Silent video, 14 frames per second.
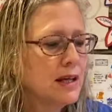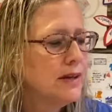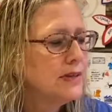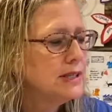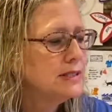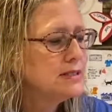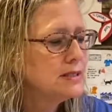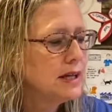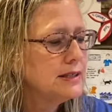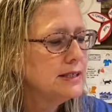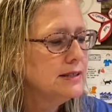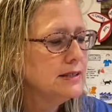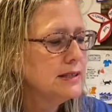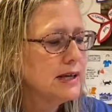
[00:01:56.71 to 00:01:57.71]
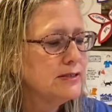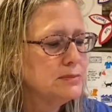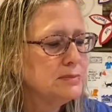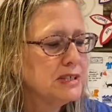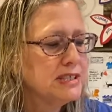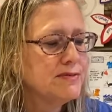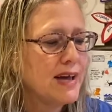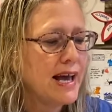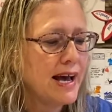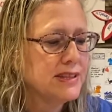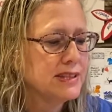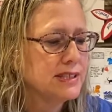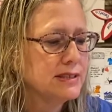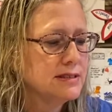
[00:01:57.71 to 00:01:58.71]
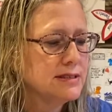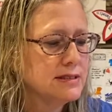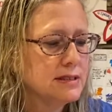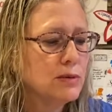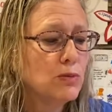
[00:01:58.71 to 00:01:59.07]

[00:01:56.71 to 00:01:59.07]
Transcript: They studied the government of Athens,